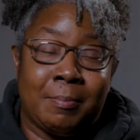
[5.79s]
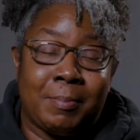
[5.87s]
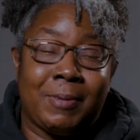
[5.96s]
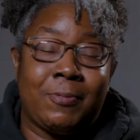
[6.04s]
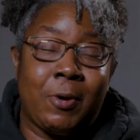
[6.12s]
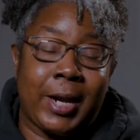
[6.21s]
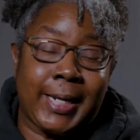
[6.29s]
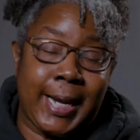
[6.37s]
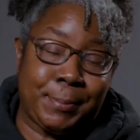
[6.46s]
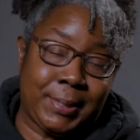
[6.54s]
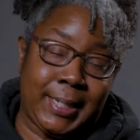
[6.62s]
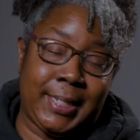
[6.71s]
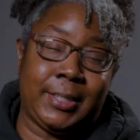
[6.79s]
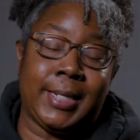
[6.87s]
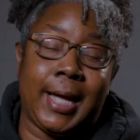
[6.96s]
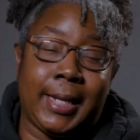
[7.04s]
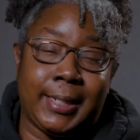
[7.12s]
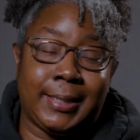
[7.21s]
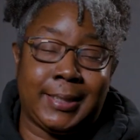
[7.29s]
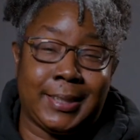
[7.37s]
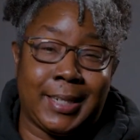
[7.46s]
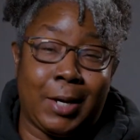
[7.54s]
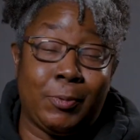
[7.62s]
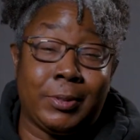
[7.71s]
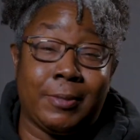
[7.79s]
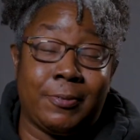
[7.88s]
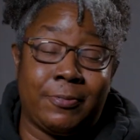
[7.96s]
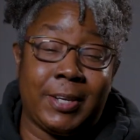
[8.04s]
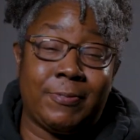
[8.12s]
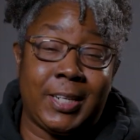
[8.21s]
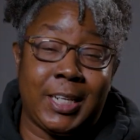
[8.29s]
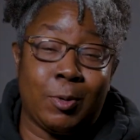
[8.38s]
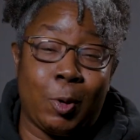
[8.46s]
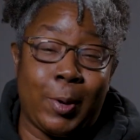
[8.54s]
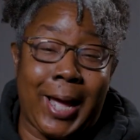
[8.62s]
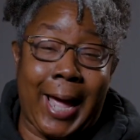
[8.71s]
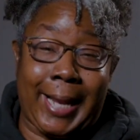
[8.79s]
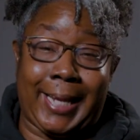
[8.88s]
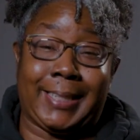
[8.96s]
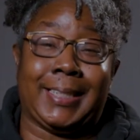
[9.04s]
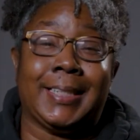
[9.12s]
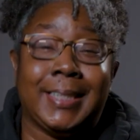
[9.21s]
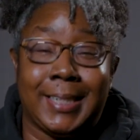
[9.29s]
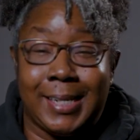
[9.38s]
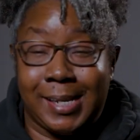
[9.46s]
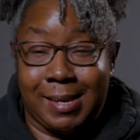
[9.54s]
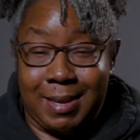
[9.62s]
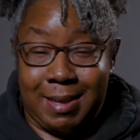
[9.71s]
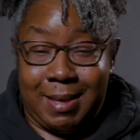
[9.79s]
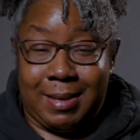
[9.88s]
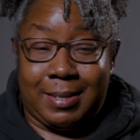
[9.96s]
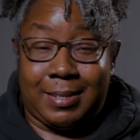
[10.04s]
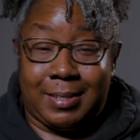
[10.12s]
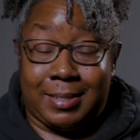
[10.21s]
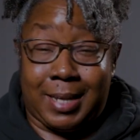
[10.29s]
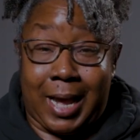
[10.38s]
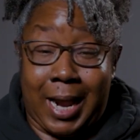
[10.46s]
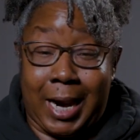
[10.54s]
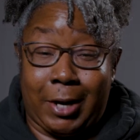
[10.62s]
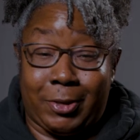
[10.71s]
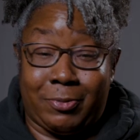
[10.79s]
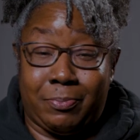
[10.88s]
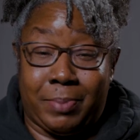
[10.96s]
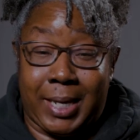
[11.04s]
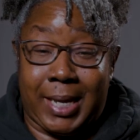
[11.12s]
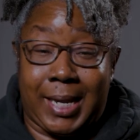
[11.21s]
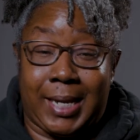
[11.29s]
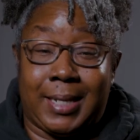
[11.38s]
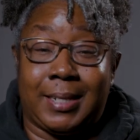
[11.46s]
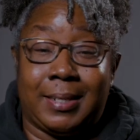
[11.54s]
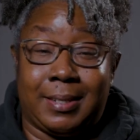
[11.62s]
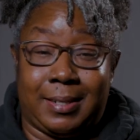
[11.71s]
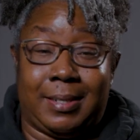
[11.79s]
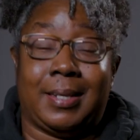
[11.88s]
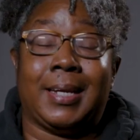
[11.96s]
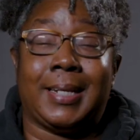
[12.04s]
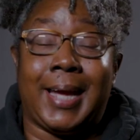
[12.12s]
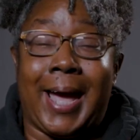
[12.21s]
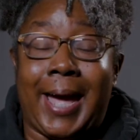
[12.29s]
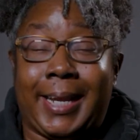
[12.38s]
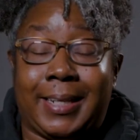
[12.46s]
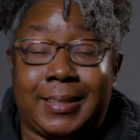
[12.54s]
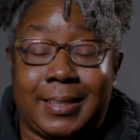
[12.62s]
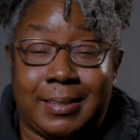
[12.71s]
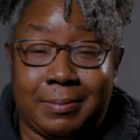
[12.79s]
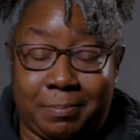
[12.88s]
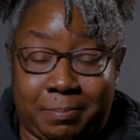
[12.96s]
Before I came to Teen Challenge, I was a 50-year-old addict. Tired of being an addict.